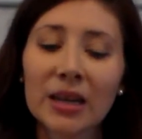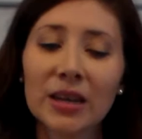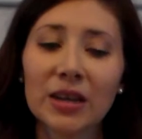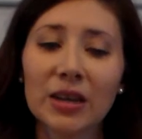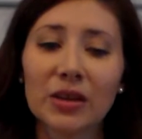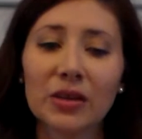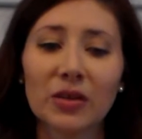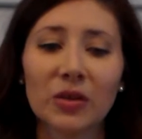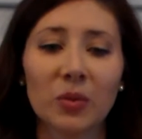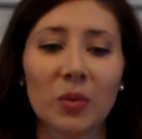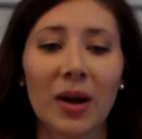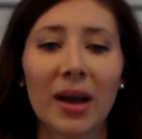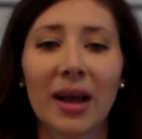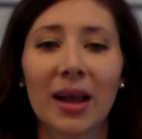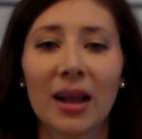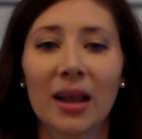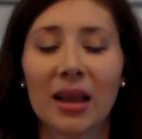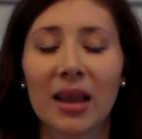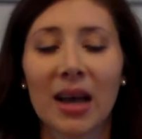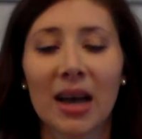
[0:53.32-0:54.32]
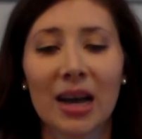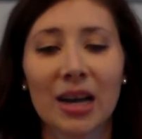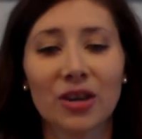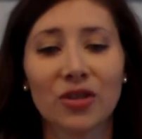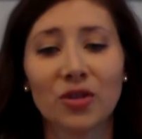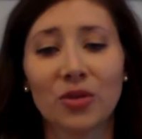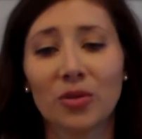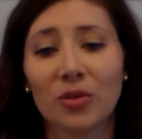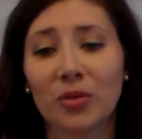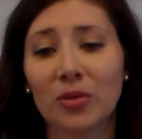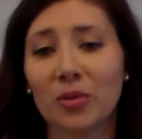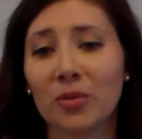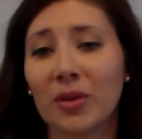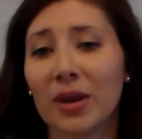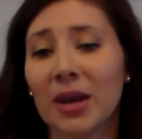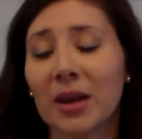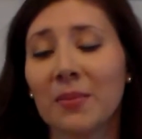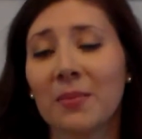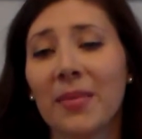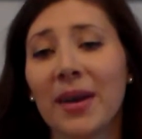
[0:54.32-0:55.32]
'Tis well I do
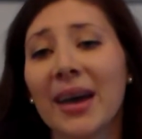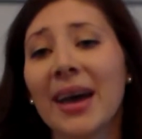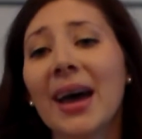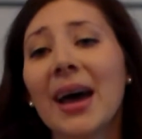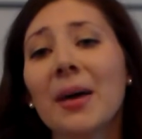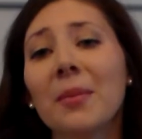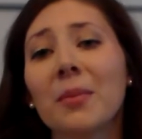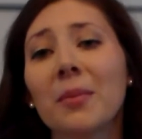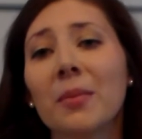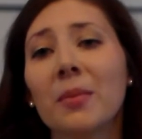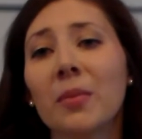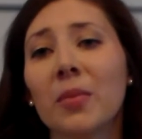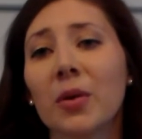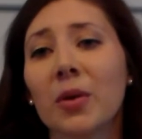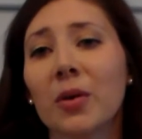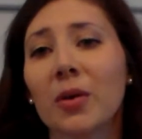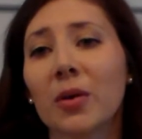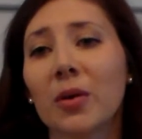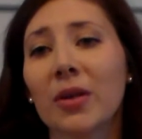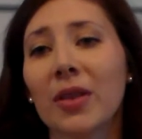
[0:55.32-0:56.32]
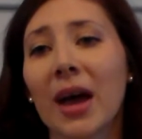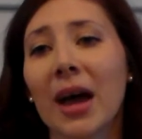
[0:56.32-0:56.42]
remember